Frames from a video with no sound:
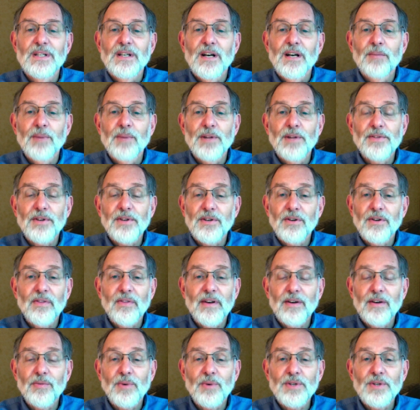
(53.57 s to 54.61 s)
A month ago,
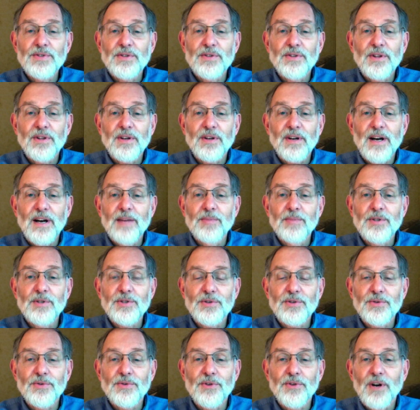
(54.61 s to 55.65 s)
that wasn't the common
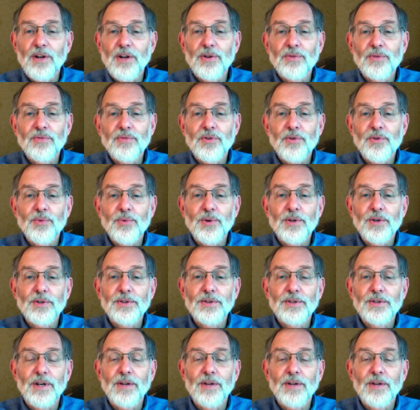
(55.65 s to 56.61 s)
truth all over the world,